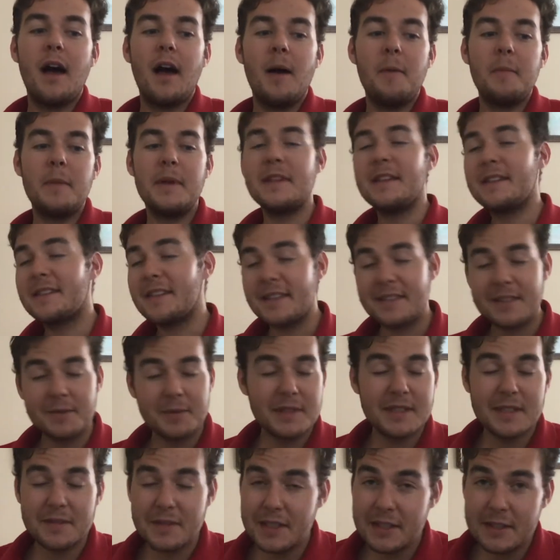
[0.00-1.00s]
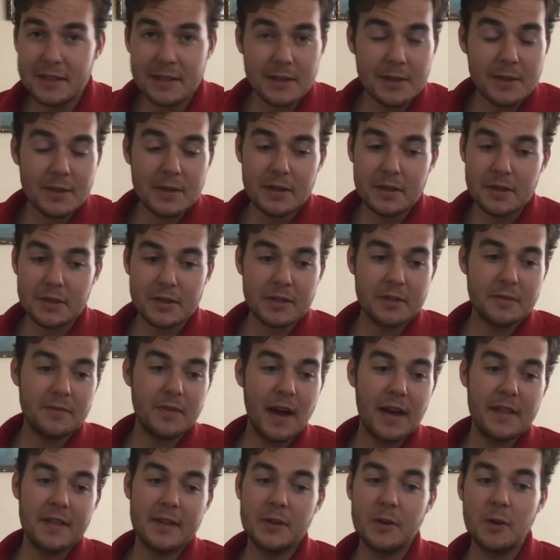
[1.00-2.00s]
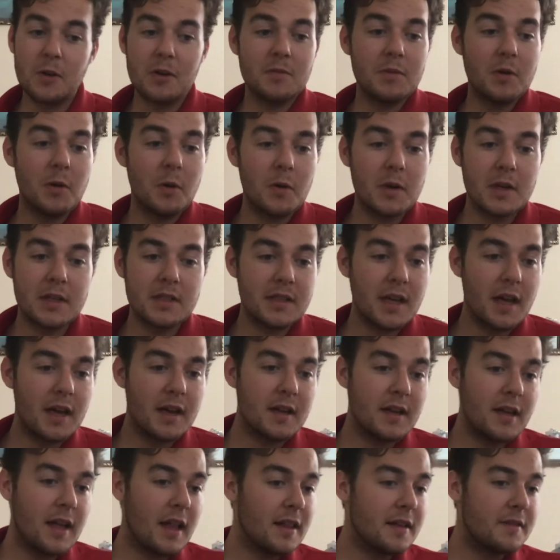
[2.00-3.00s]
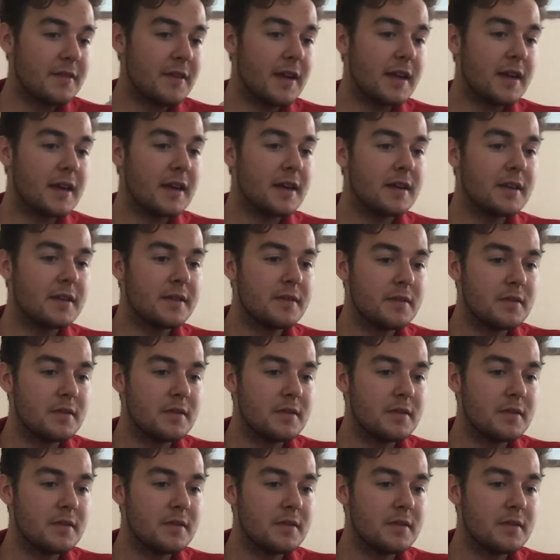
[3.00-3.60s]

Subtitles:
In the Cessna 172, you'll just find the normal horizontal elevator